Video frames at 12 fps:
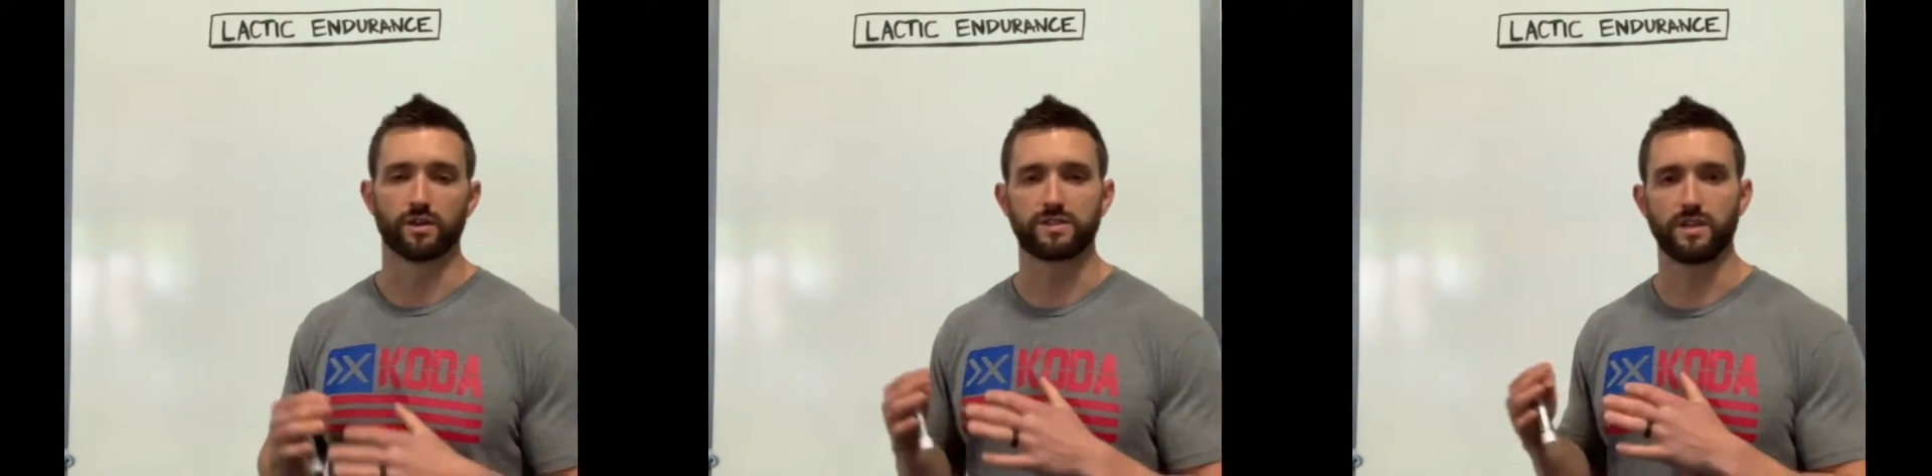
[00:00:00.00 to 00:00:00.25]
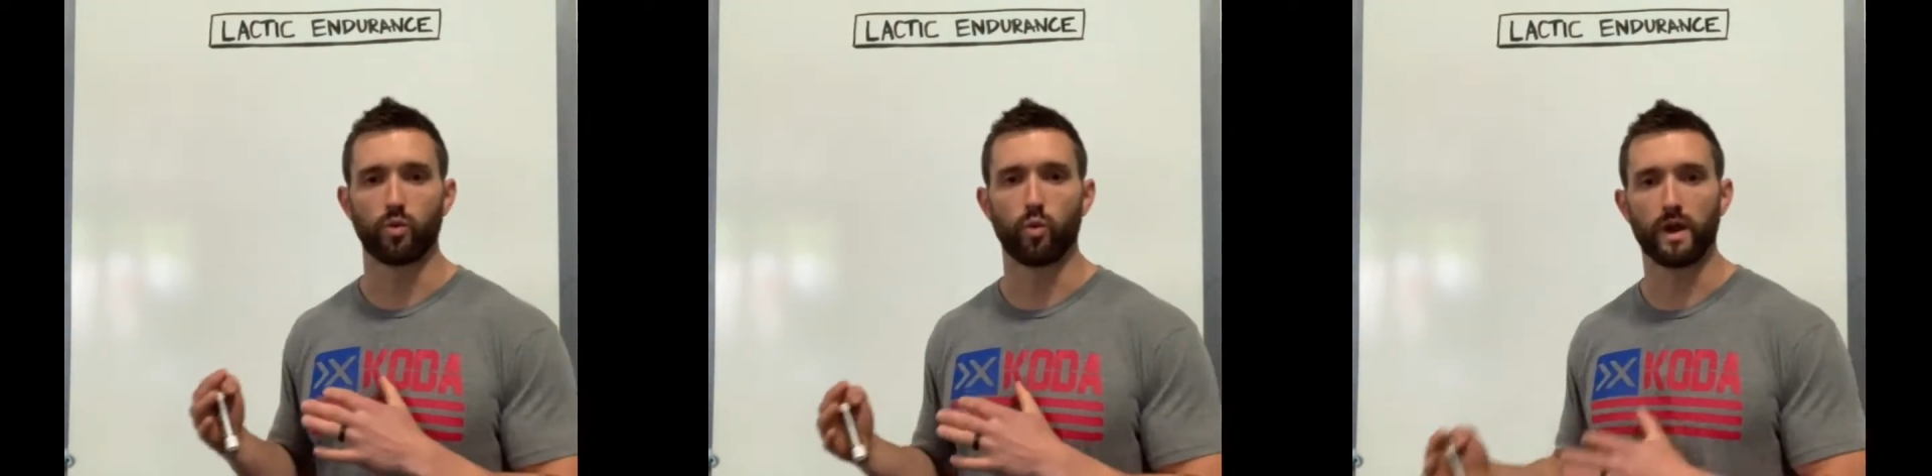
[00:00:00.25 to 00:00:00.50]

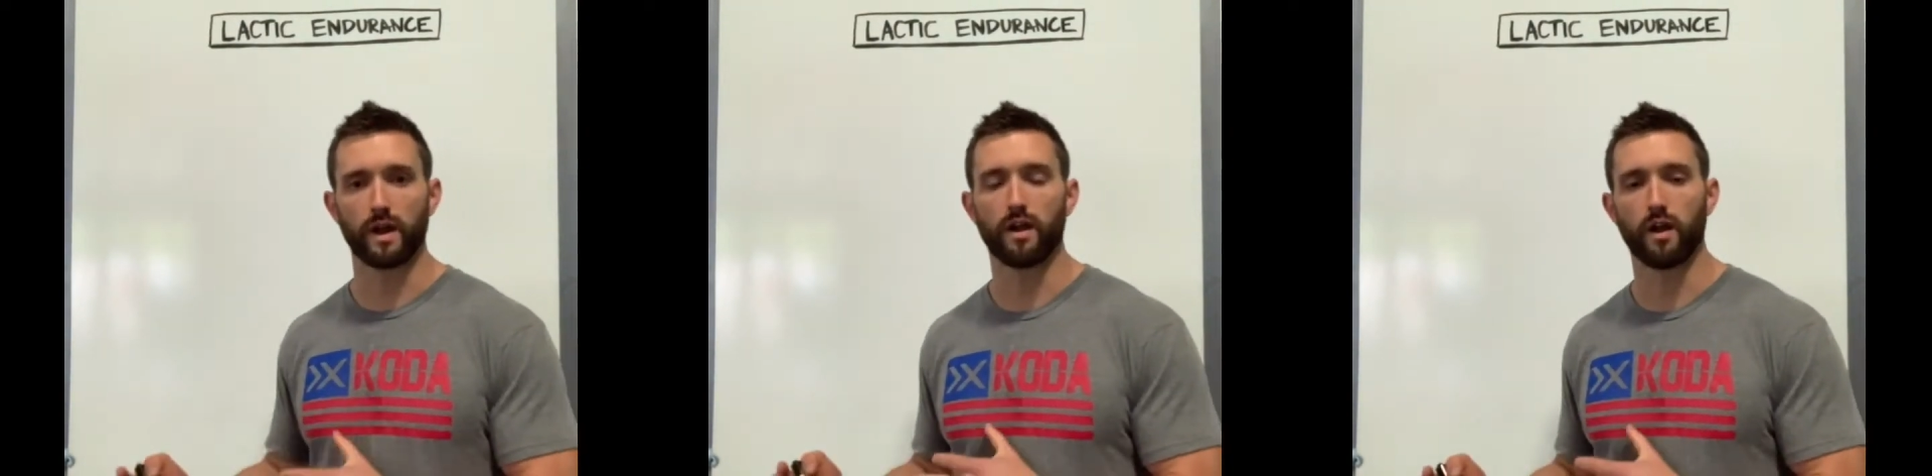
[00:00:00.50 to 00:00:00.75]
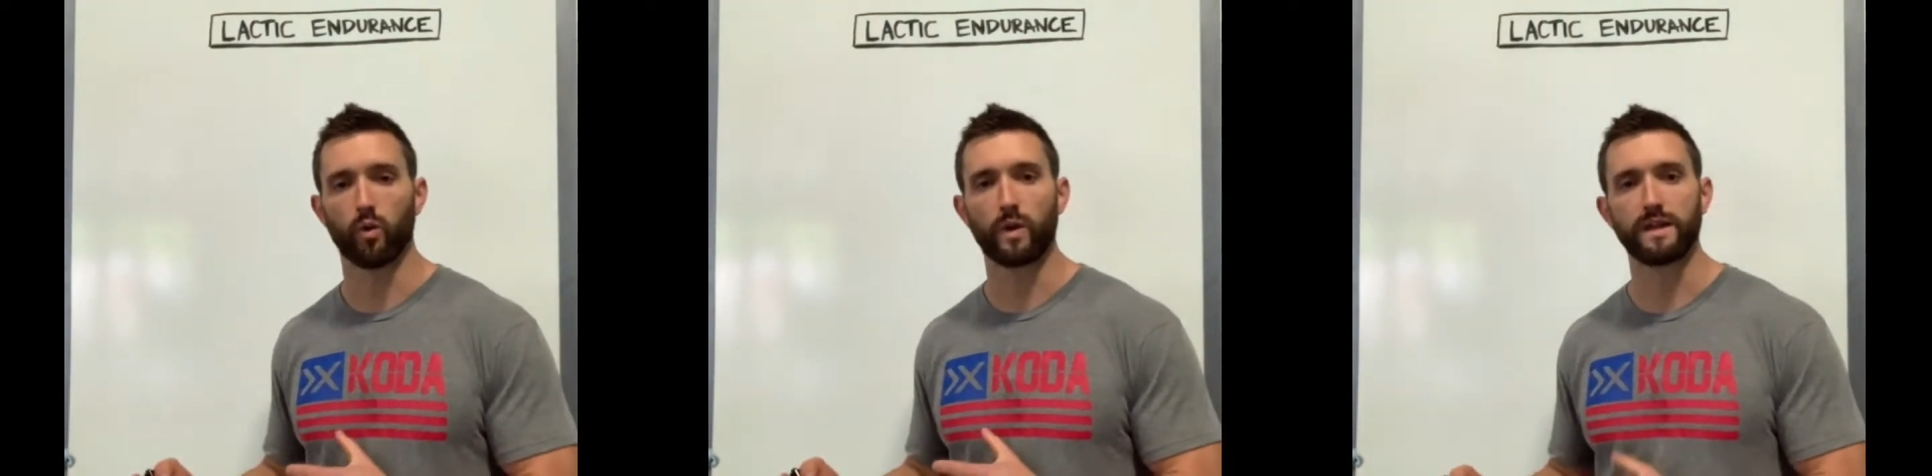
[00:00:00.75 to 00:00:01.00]
see where
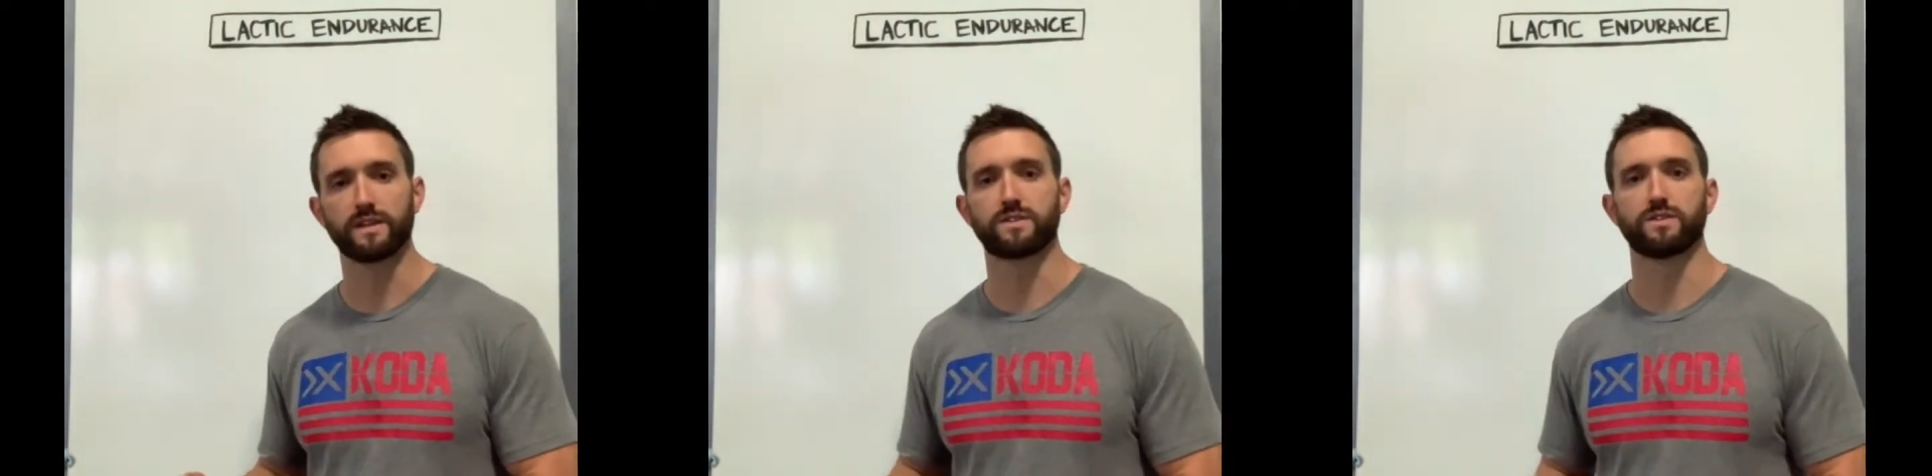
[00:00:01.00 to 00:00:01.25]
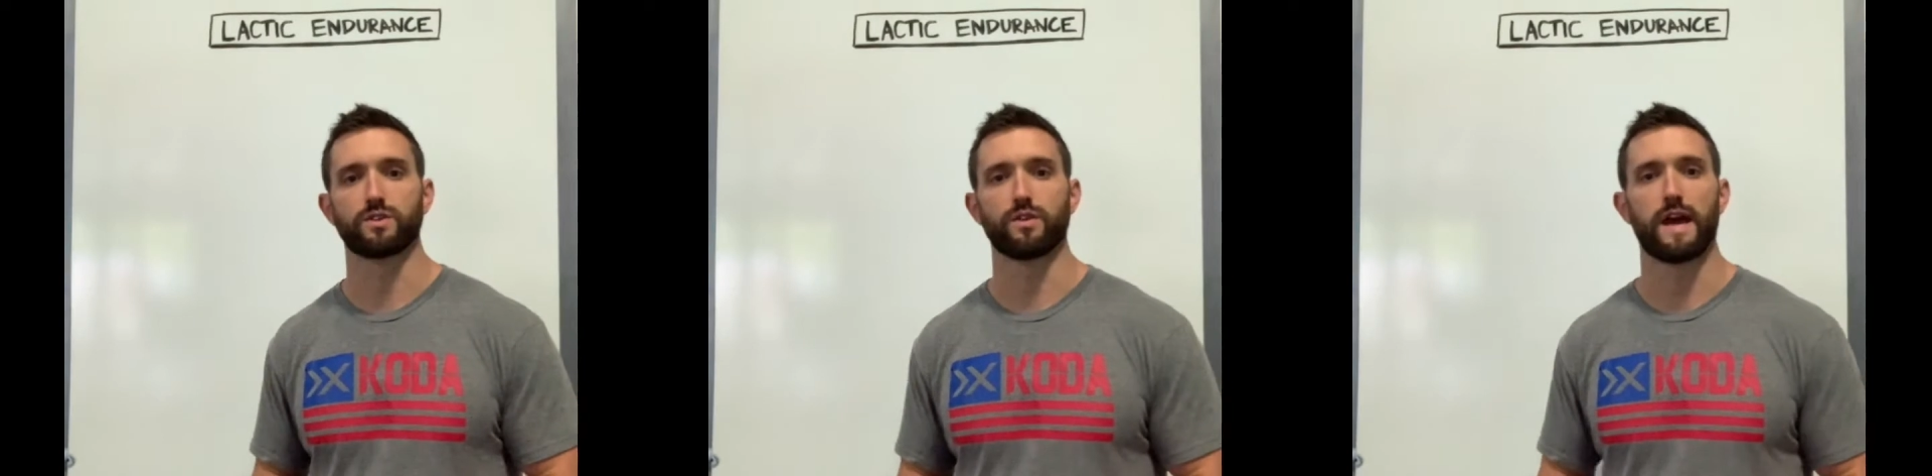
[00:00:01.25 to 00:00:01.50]
our
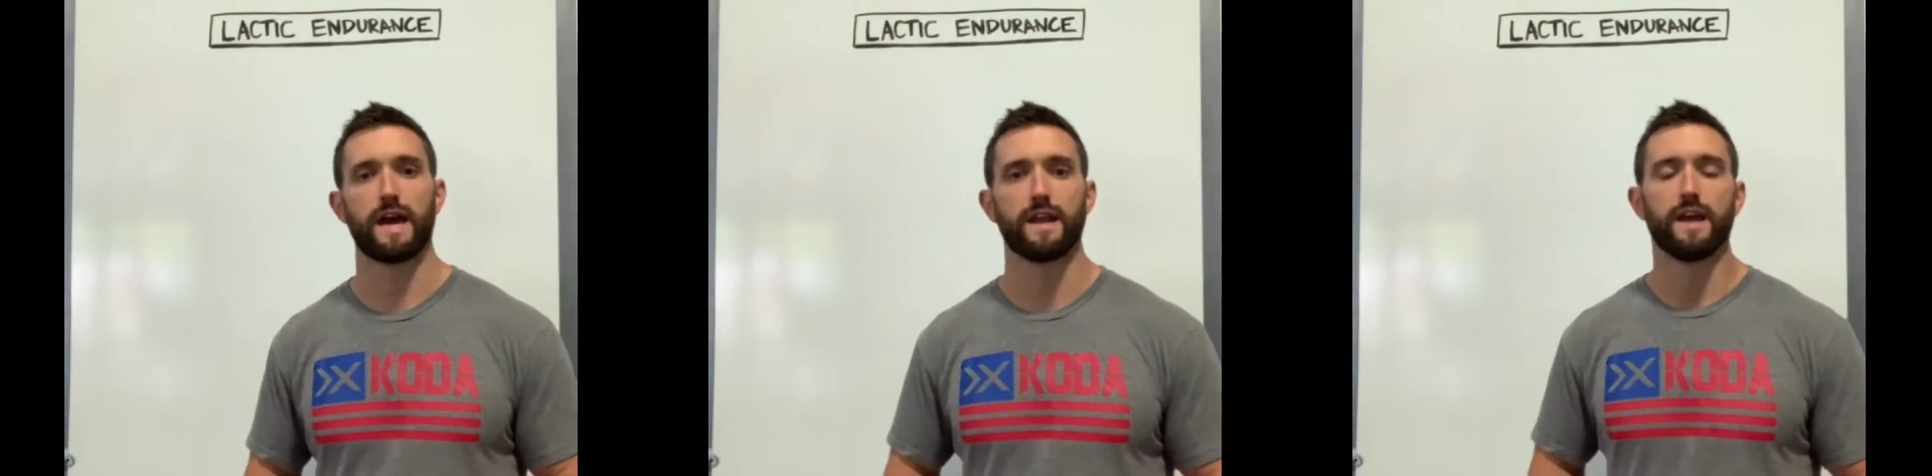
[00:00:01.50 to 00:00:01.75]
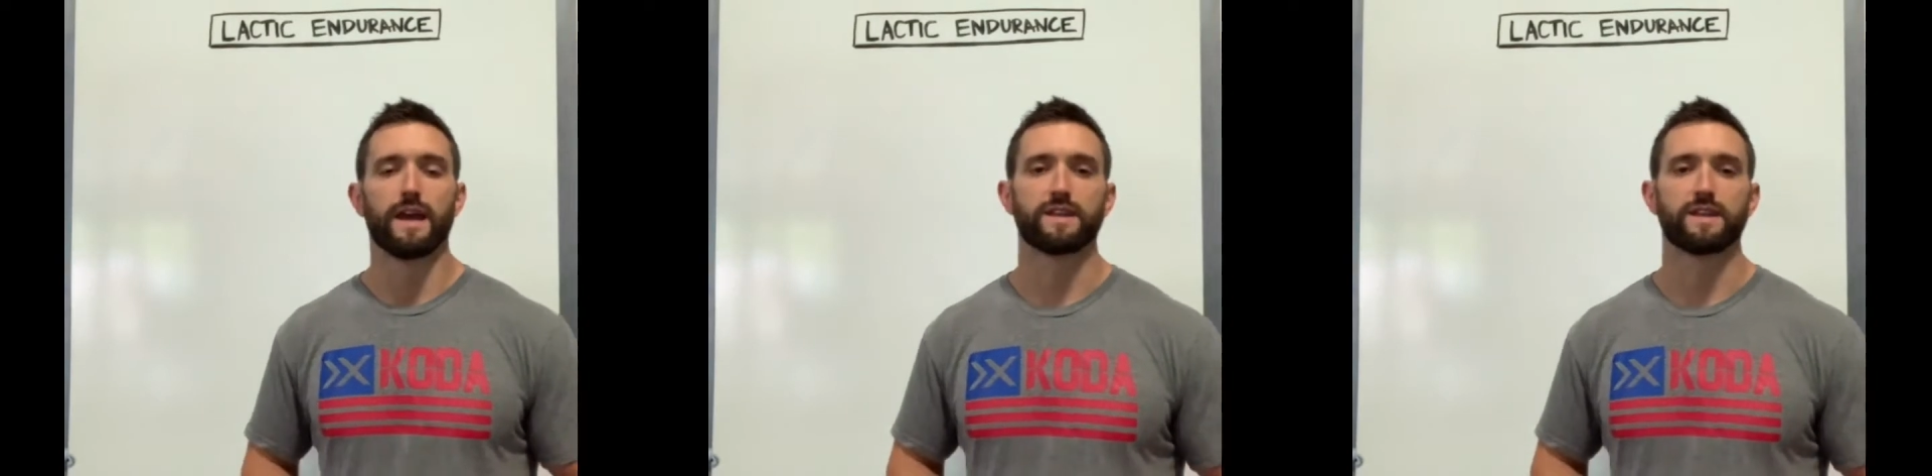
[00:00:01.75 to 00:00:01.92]
weaknesses are at